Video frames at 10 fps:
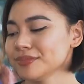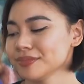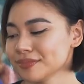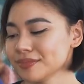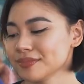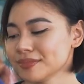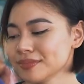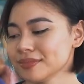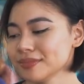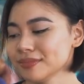
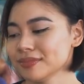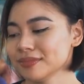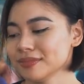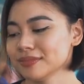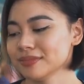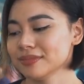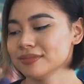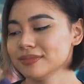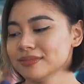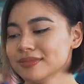
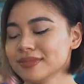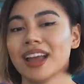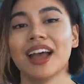This person isn't speaking.